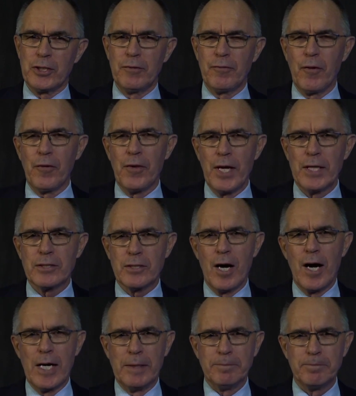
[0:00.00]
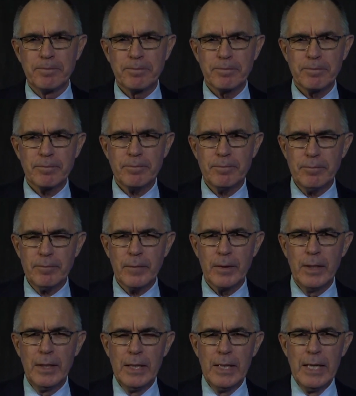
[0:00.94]
for their time.
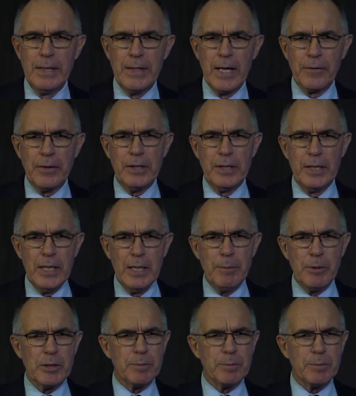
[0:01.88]
Now, the Ebers